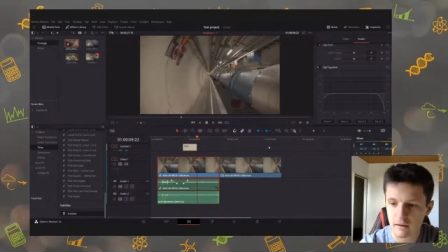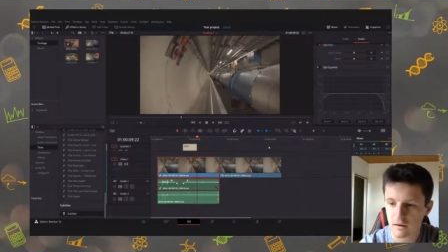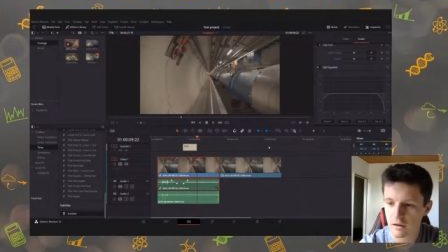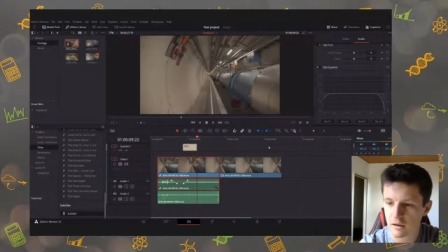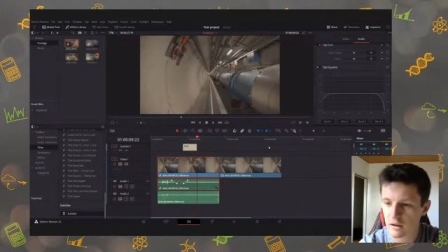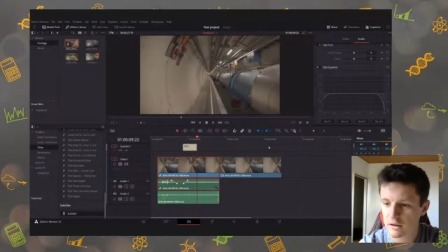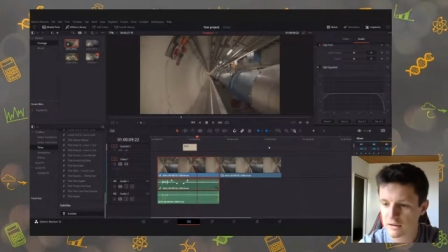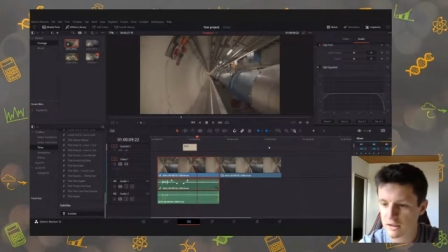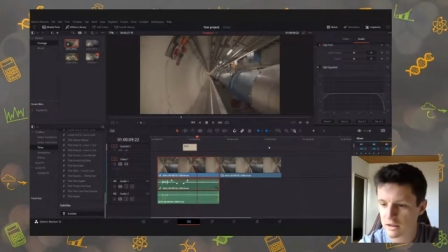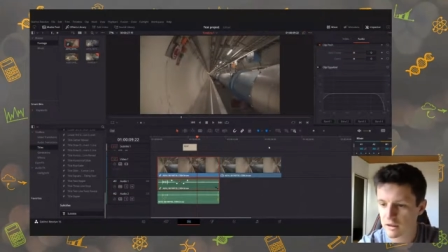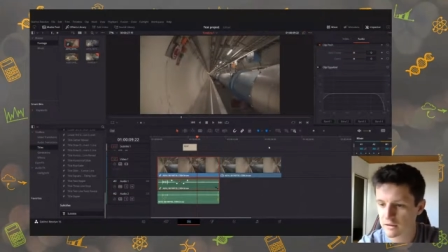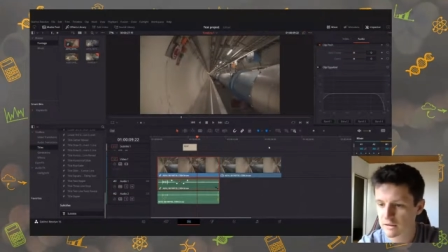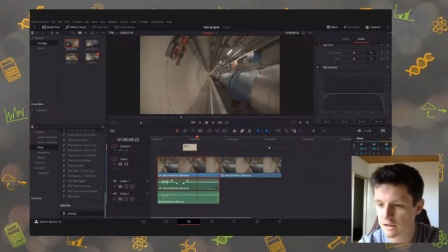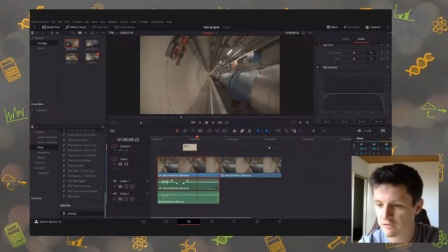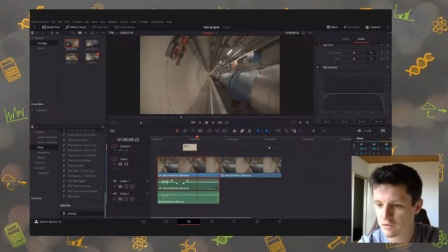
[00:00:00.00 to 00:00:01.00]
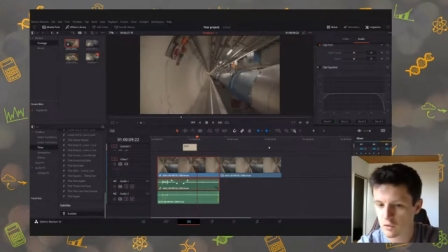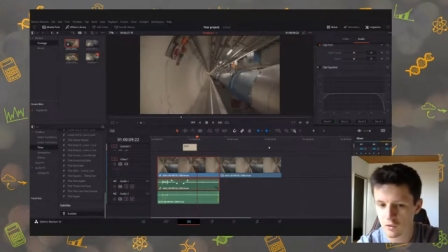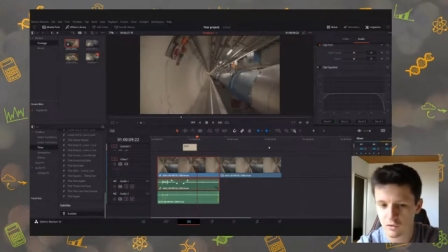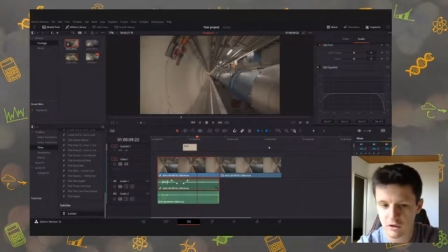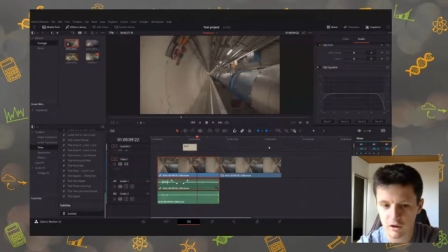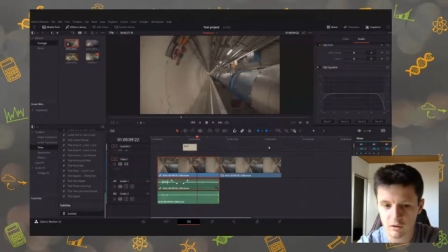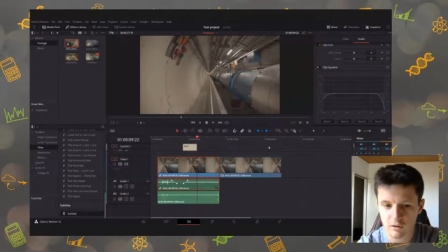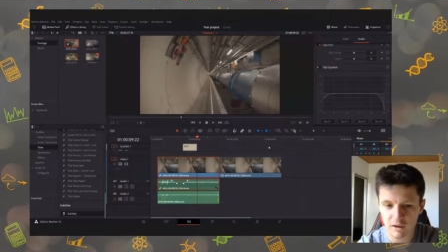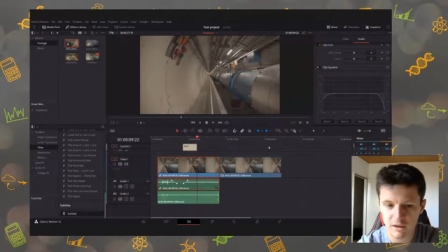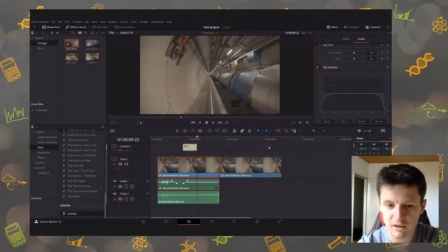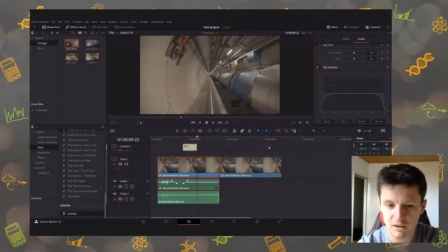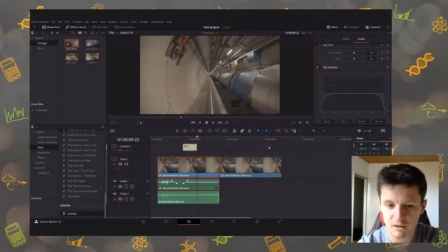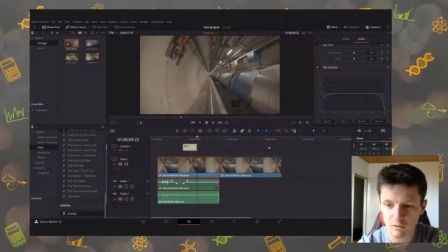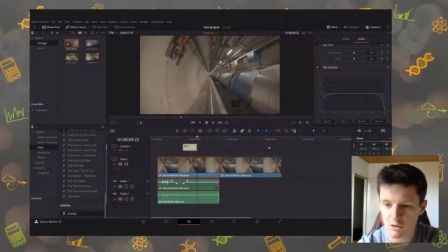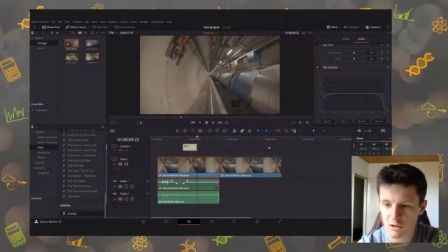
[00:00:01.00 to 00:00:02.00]
The last thing I'll say for audio
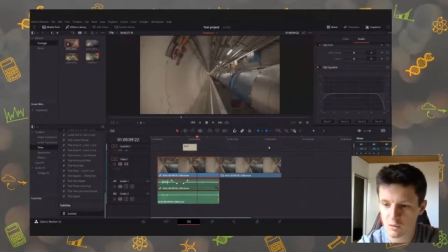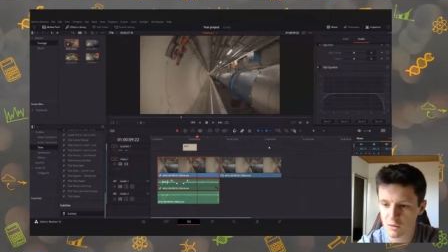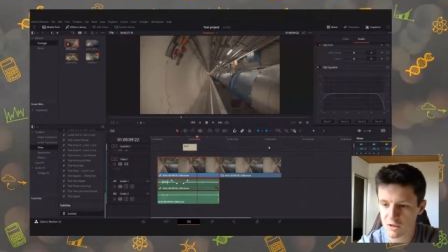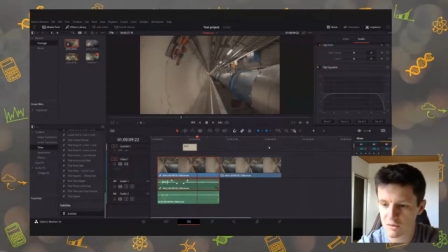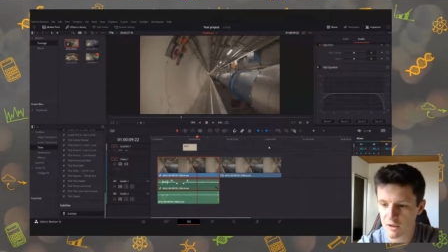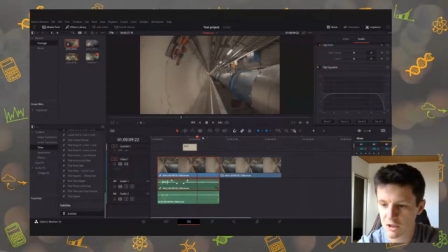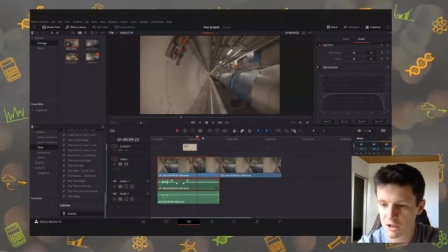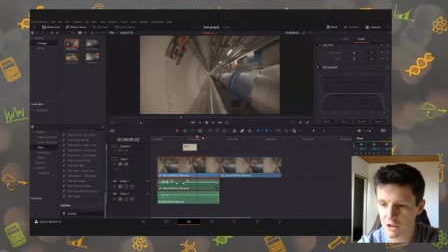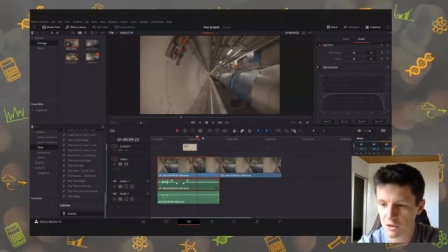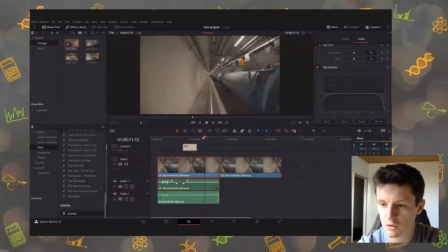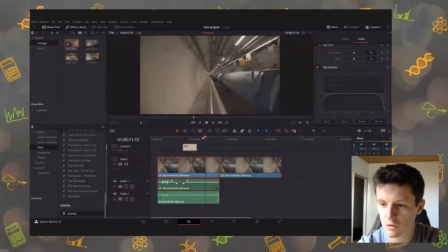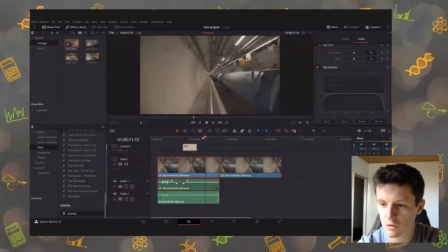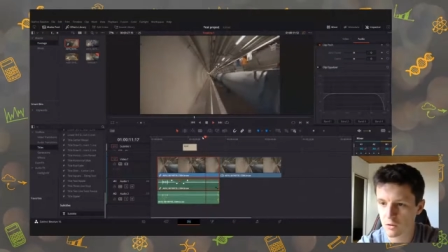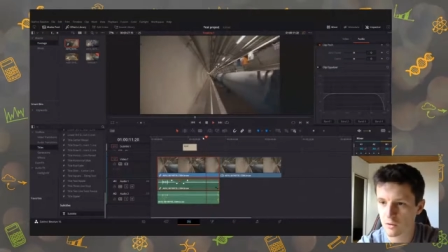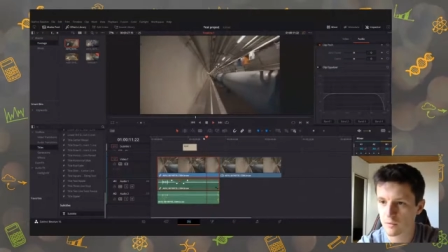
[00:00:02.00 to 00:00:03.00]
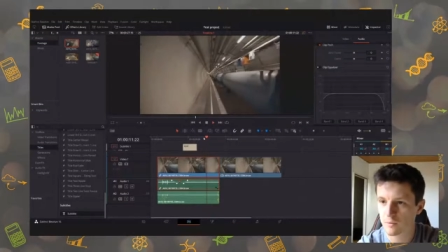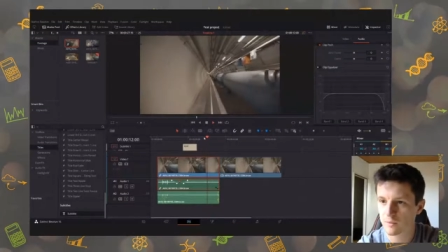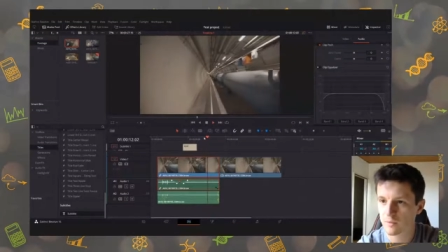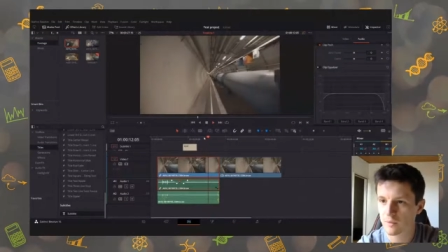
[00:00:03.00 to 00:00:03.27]
is you just want to make sure,